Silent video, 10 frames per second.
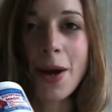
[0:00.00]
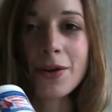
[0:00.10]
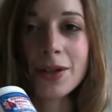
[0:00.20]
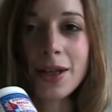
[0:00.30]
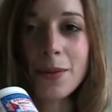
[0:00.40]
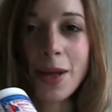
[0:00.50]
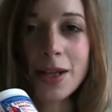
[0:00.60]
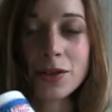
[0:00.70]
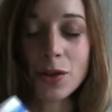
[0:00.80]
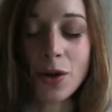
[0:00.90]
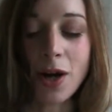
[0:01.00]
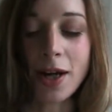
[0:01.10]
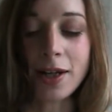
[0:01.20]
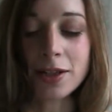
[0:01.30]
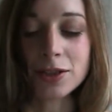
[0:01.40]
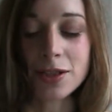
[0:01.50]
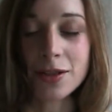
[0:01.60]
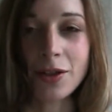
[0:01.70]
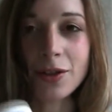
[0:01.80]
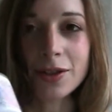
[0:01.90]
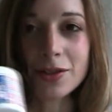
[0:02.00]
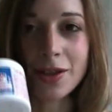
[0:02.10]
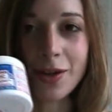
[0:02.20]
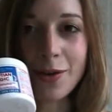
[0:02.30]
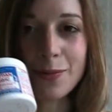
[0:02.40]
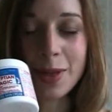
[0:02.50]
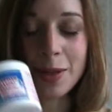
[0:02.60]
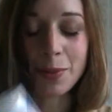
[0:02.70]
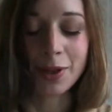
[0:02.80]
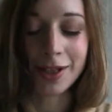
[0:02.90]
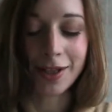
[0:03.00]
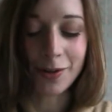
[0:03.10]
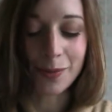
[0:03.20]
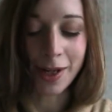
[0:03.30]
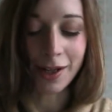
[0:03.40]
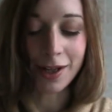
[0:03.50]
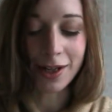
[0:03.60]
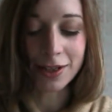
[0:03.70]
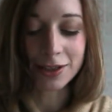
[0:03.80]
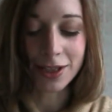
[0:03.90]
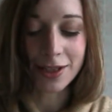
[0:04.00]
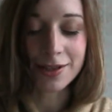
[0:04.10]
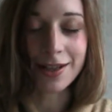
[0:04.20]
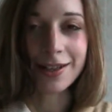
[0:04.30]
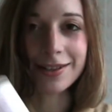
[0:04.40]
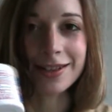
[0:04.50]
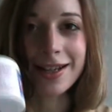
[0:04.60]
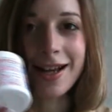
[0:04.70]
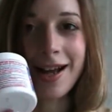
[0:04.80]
apparently it makes your eyelashes long, so I've been putting it on my eyelashes and